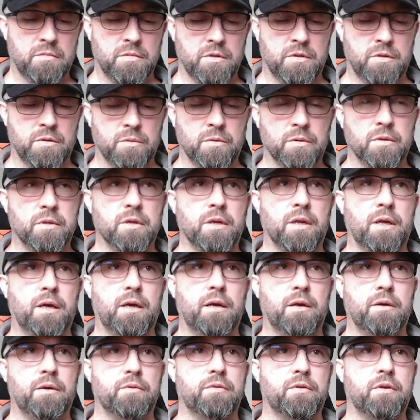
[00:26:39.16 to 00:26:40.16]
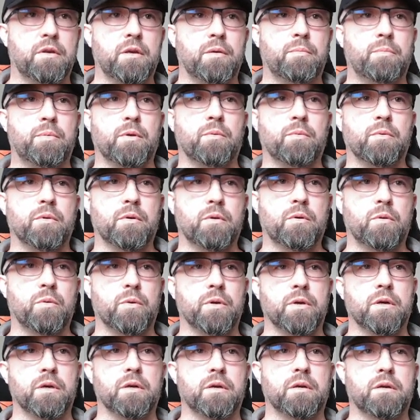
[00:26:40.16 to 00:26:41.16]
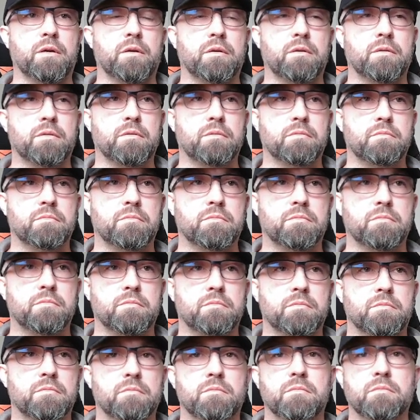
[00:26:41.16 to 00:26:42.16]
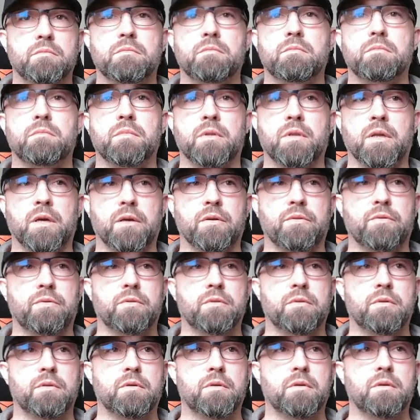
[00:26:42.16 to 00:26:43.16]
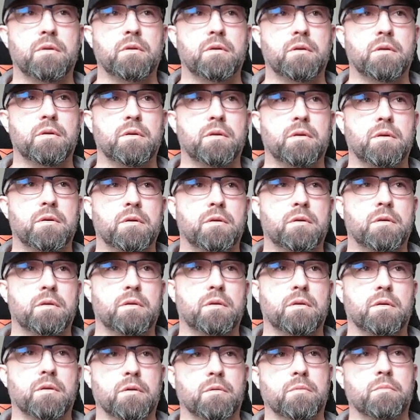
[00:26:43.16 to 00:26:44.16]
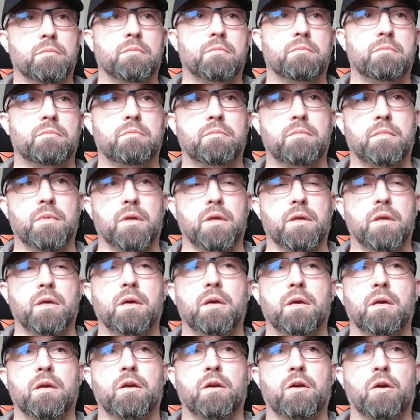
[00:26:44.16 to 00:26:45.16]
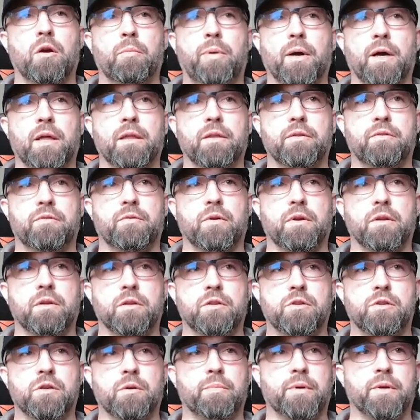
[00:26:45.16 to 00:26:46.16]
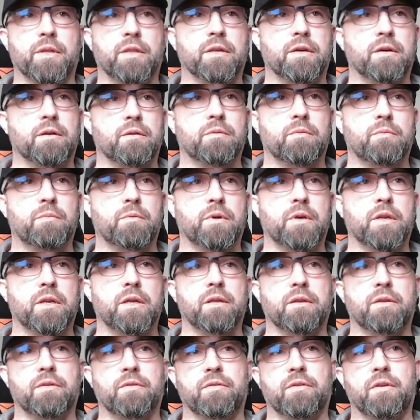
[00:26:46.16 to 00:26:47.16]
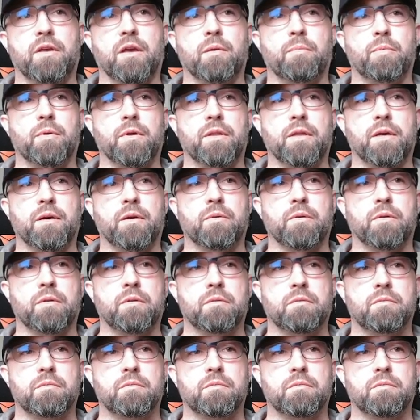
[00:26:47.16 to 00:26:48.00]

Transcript: Do a little housekeeping real quick. Nice. Oh, CoPilot's trying to jump in there. We're going to hit escape on that one.